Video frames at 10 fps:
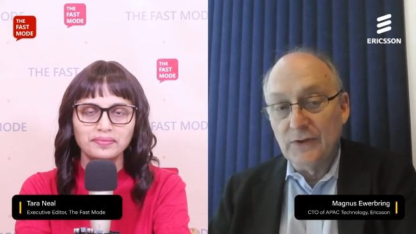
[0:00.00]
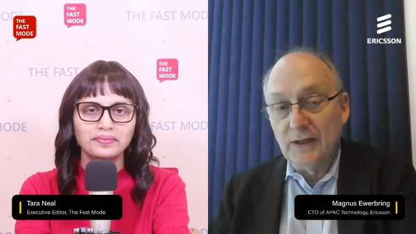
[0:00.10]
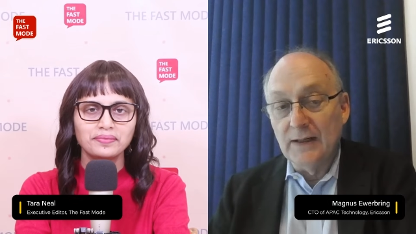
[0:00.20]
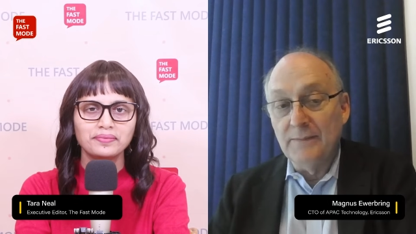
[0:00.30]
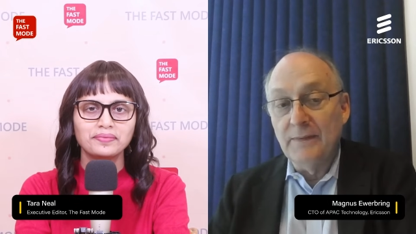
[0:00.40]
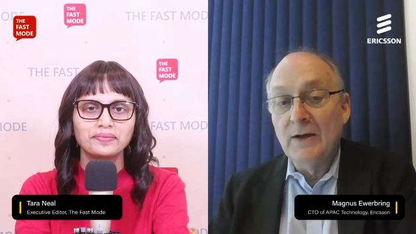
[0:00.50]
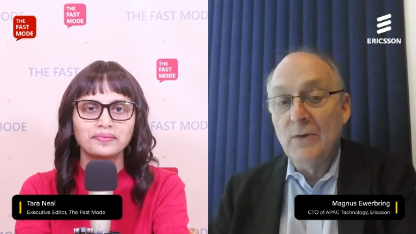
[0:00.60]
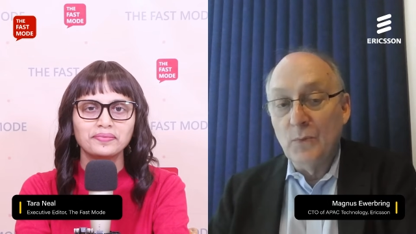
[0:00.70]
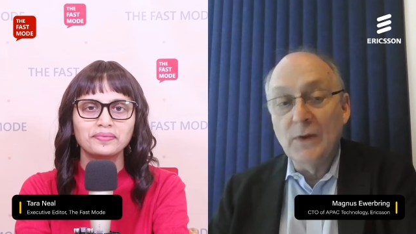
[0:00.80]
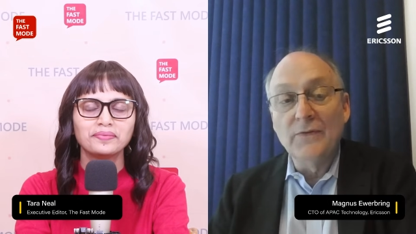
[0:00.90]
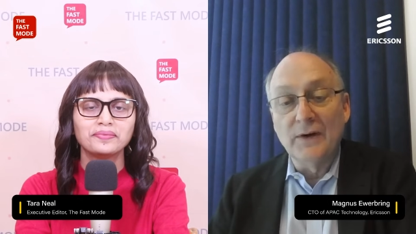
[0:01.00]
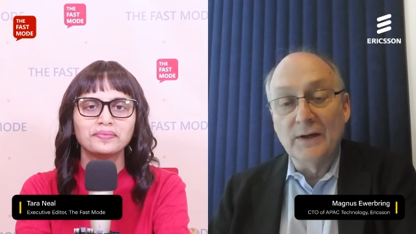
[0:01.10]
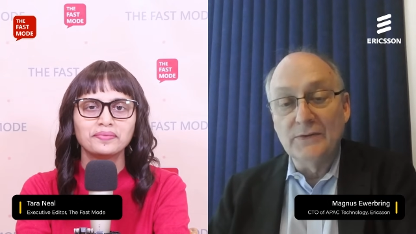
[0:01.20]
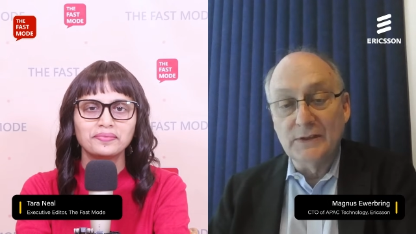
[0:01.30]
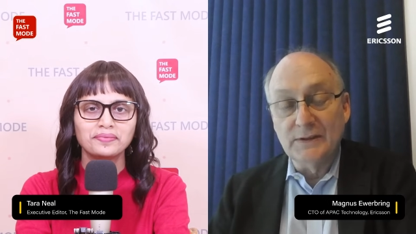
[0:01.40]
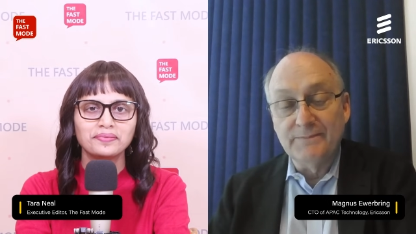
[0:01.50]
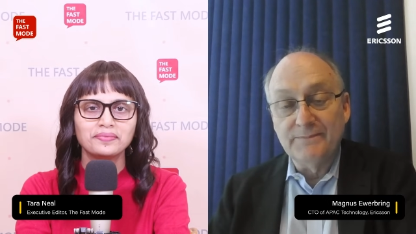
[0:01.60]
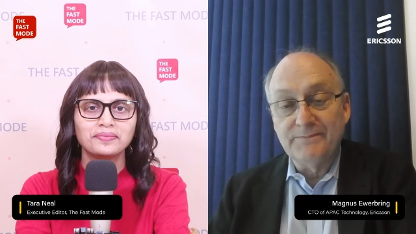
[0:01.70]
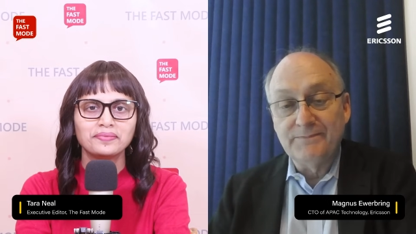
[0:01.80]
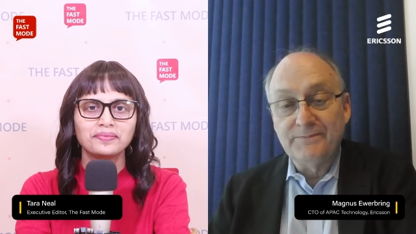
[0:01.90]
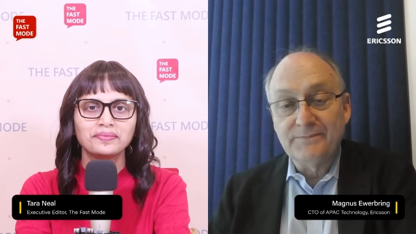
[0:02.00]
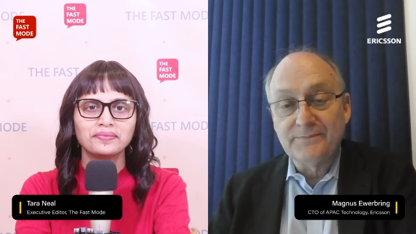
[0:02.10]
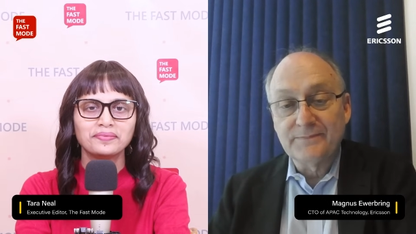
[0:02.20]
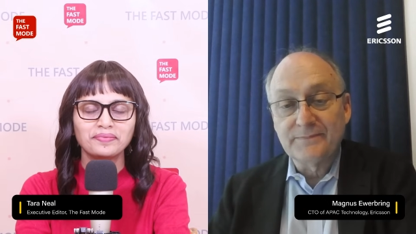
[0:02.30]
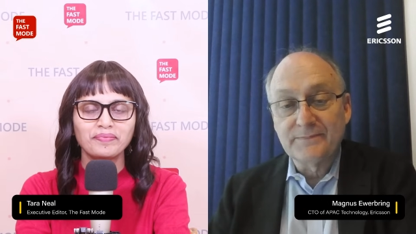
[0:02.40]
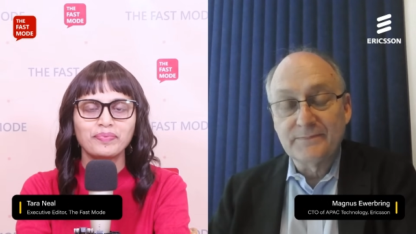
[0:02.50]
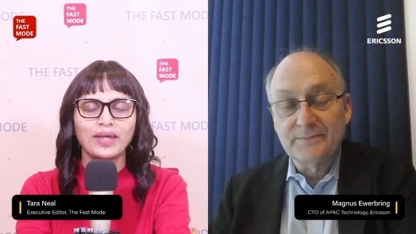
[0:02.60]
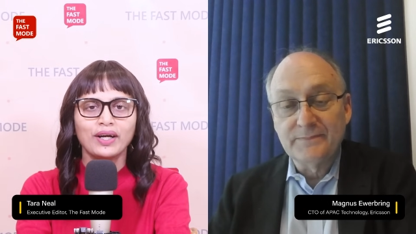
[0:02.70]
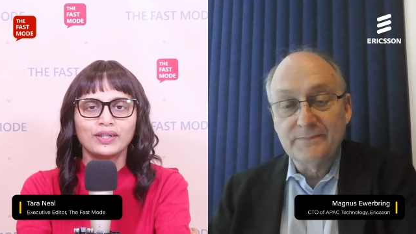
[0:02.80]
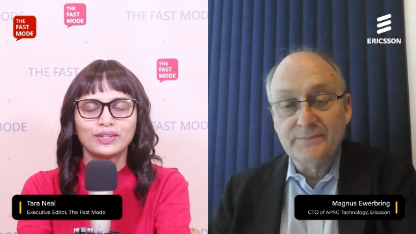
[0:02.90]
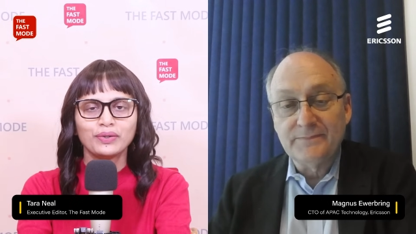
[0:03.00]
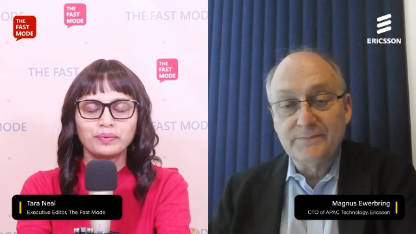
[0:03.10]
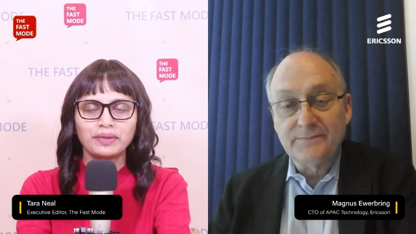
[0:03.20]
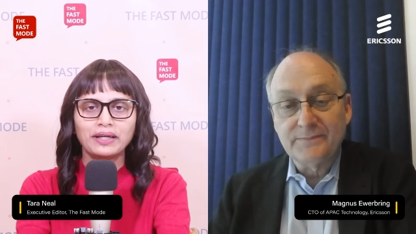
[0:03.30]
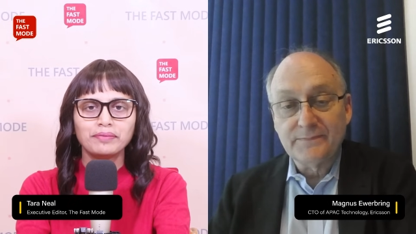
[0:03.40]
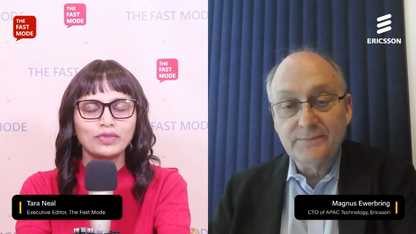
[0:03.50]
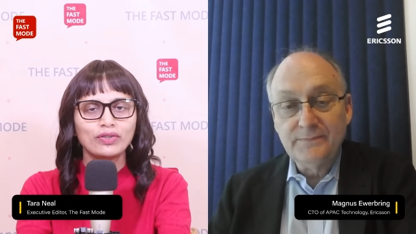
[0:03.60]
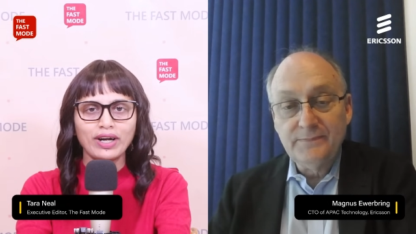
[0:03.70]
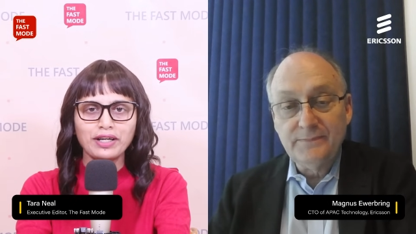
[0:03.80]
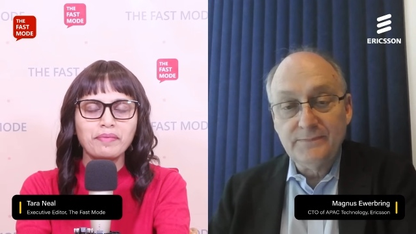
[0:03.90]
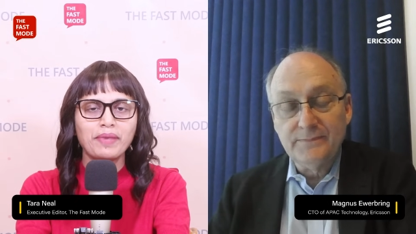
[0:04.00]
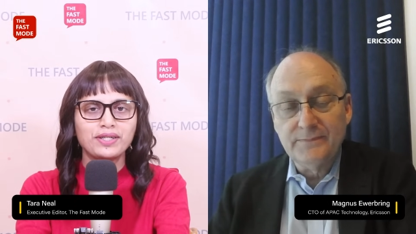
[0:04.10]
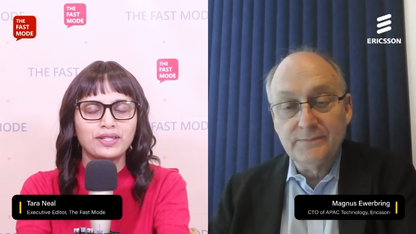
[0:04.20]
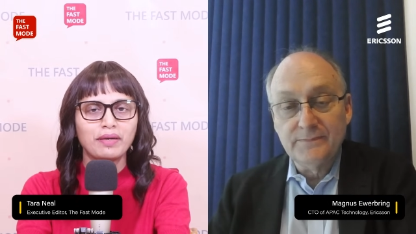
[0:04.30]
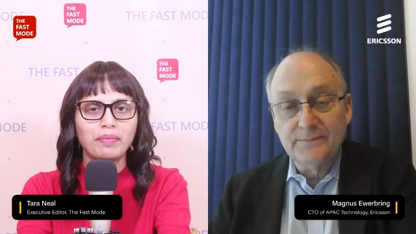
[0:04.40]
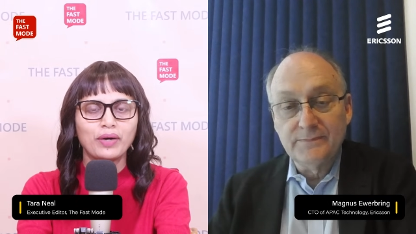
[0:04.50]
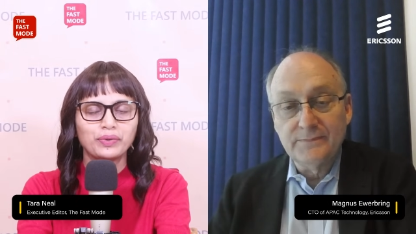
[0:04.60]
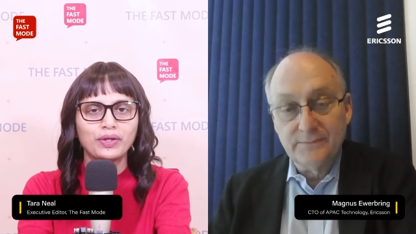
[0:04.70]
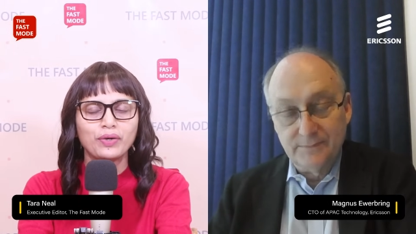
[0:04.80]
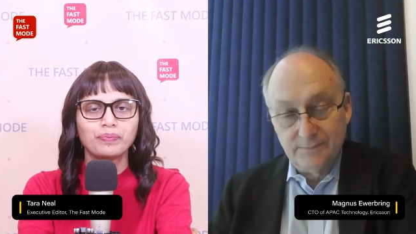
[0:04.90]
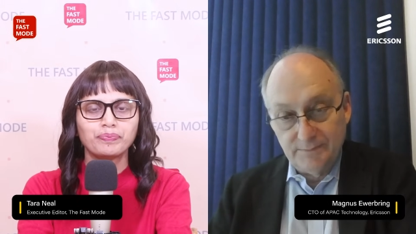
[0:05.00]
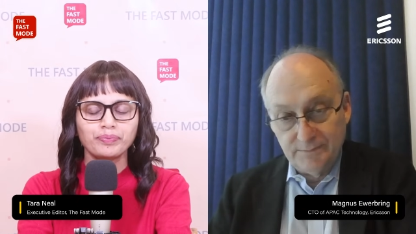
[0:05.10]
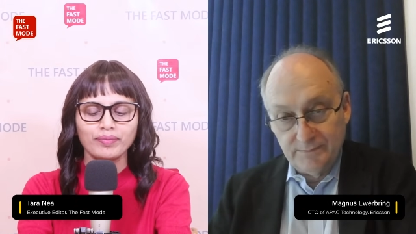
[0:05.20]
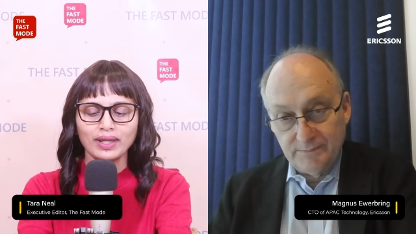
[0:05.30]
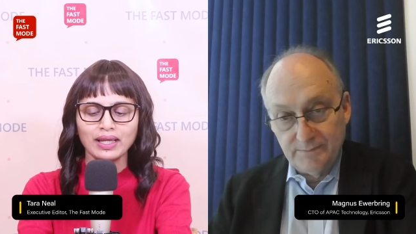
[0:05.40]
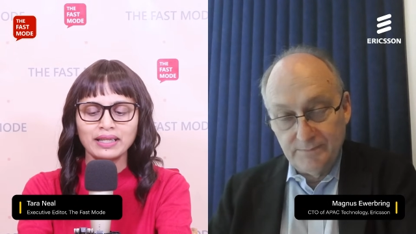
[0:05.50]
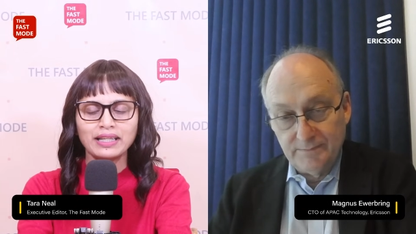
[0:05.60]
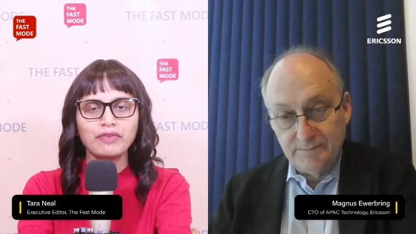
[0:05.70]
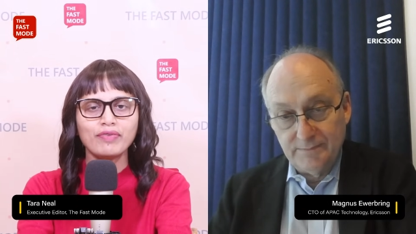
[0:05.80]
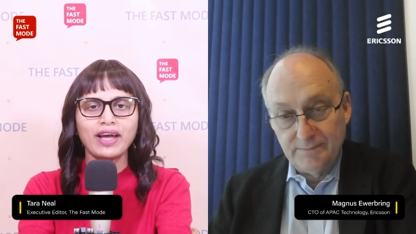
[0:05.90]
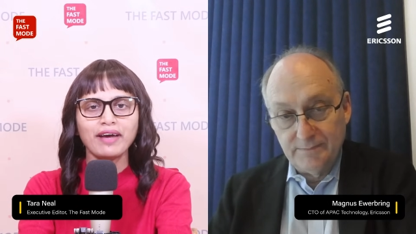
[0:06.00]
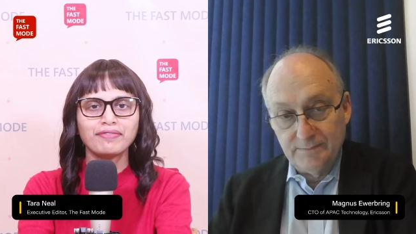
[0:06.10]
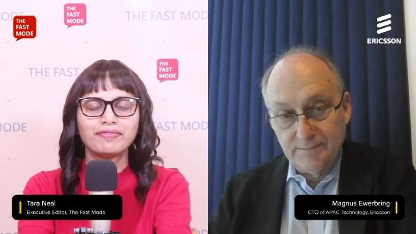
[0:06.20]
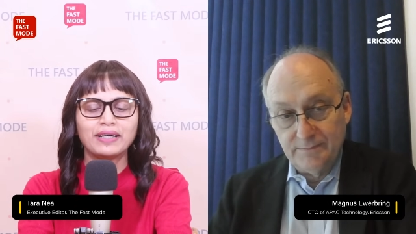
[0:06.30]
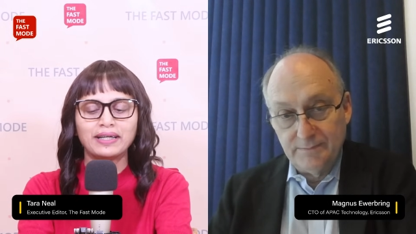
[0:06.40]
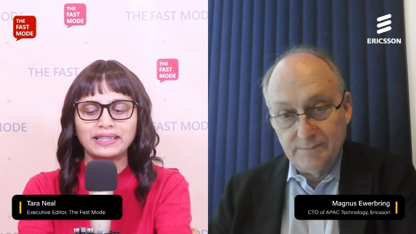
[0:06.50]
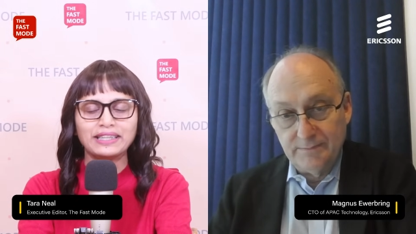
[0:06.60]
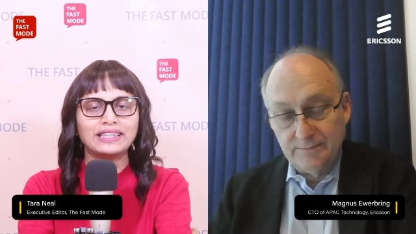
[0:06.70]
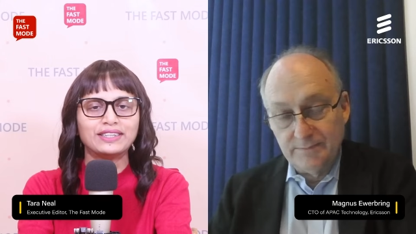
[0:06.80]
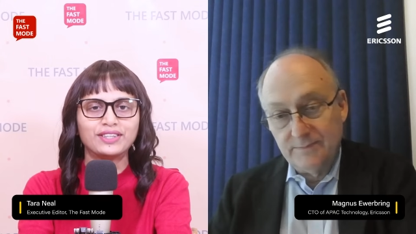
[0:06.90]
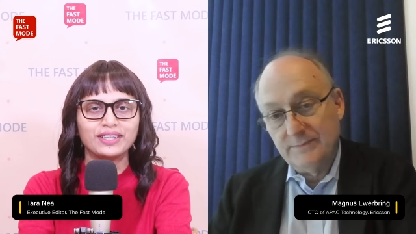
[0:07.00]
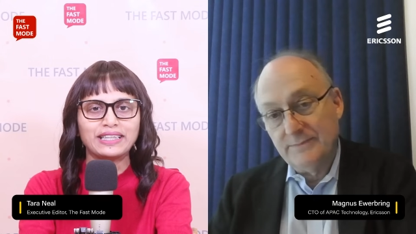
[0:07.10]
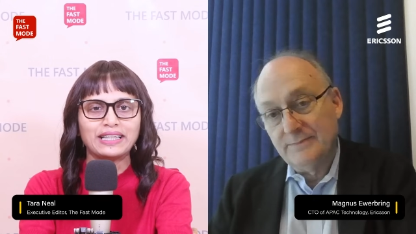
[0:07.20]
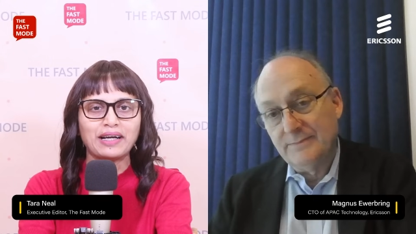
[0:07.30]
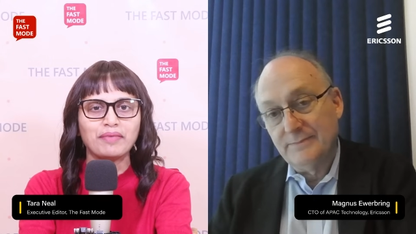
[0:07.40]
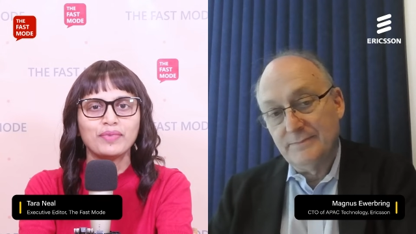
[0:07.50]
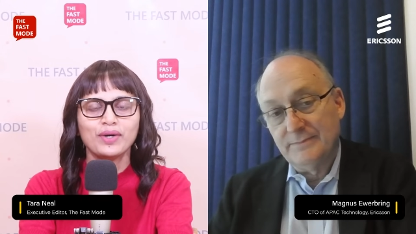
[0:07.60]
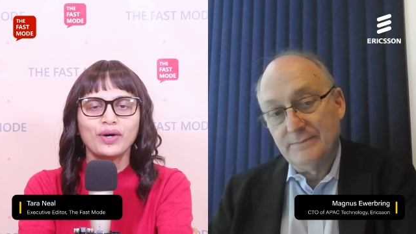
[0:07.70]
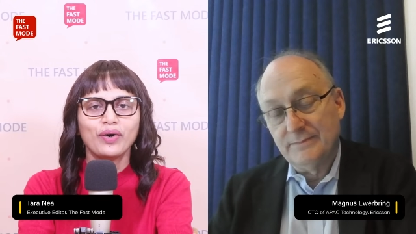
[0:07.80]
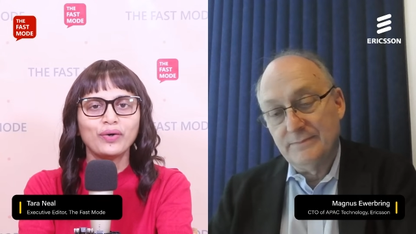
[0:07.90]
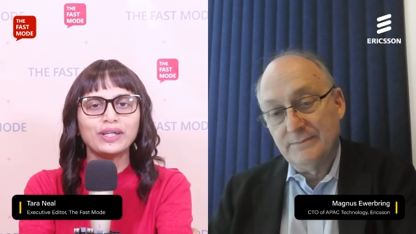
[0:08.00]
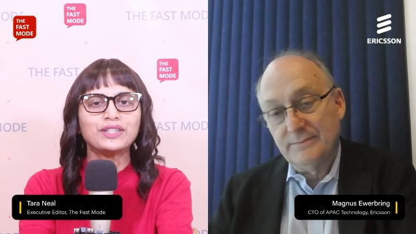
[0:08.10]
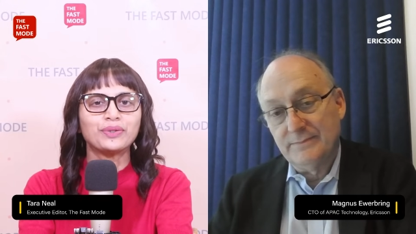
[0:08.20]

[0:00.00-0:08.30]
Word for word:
Speaker 1: time with 5G.
Speaker 2: Mm -hmm. So um, you rightly mentioned about, you know, that we have uh, in this journey come only